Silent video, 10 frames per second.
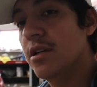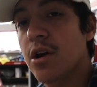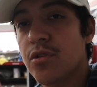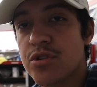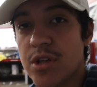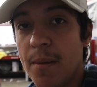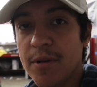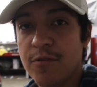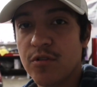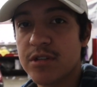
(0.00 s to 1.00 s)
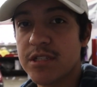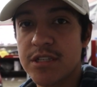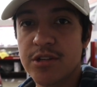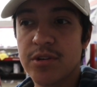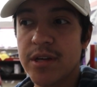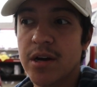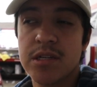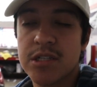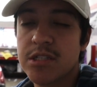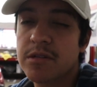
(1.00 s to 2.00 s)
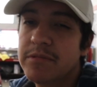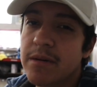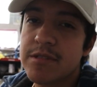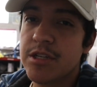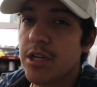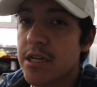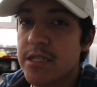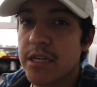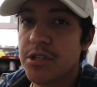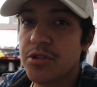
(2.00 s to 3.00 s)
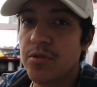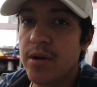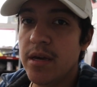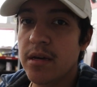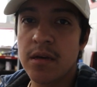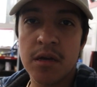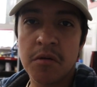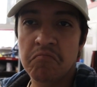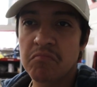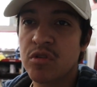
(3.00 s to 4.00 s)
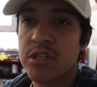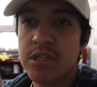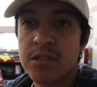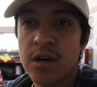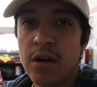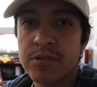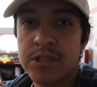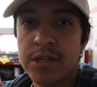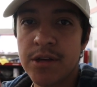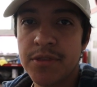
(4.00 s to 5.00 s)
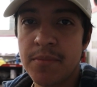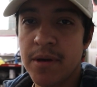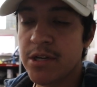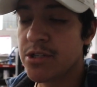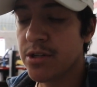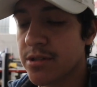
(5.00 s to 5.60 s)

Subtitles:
You know, the stopping force is still there. It's just sometimes it does tend to squeak, which is obviously nothing major.